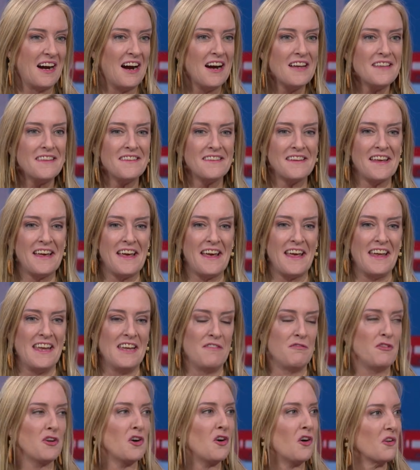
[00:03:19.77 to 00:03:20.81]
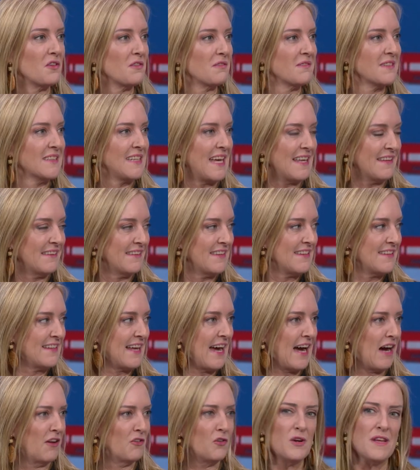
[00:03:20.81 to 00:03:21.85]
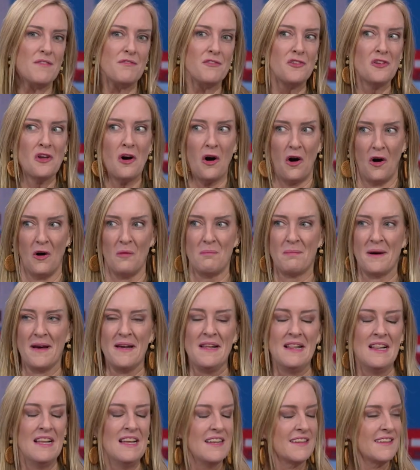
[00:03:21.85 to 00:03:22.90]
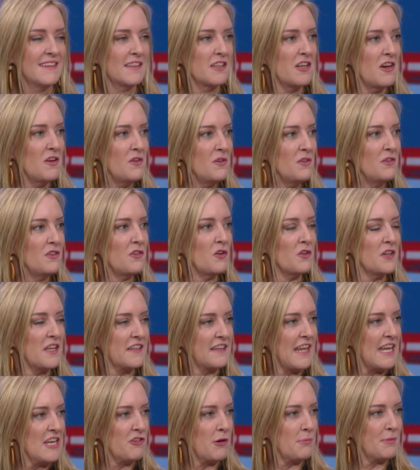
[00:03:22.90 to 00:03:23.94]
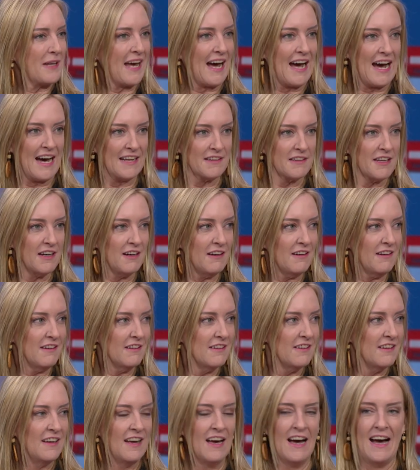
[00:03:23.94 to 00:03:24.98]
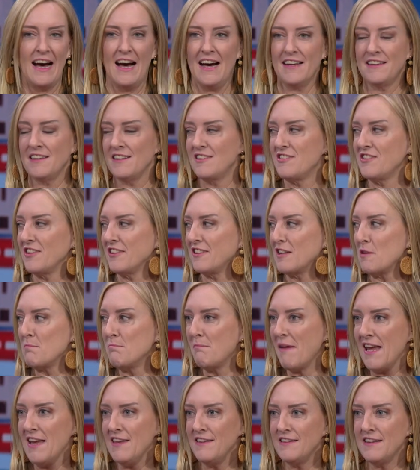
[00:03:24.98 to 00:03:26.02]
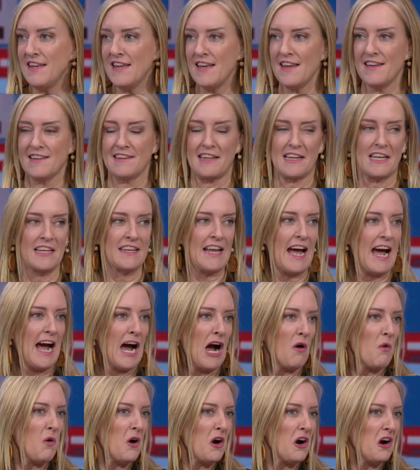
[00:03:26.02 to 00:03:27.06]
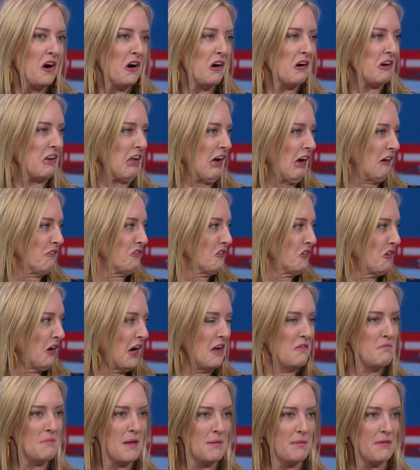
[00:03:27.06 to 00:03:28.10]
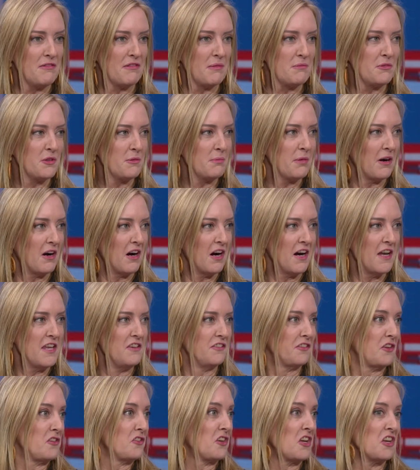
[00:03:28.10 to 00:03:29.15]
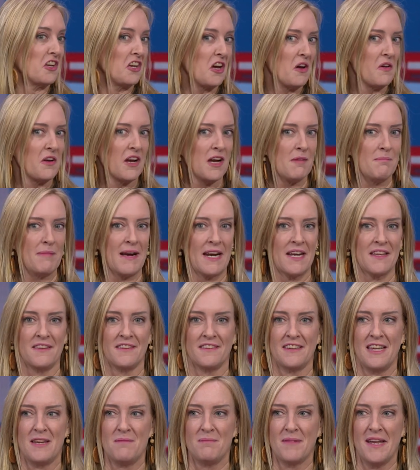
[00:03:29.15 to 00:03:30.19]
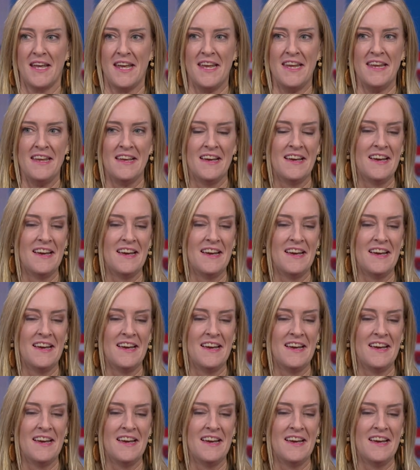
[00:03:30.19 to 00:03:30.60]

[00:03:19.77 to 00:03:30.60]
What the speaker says: I'd say if you've got guests in town, or even not, but go on a day trip to Hatta. Hatta's just amazing. It's like an hour and a half drive maybe from Dubai, so you can go and come back in the same day.